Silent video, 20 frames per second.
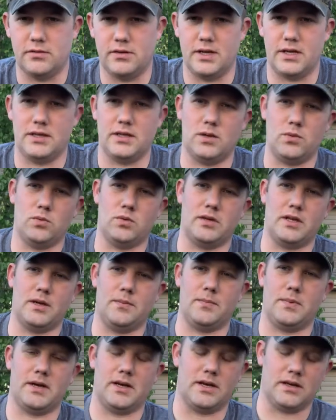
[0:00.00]
and then we'll get
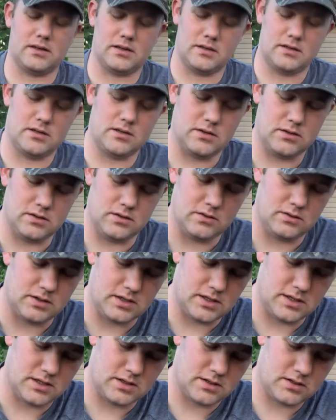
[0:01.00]
back to
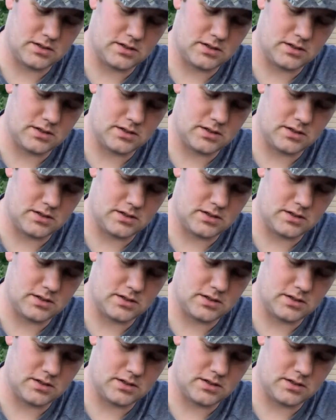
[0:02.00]
this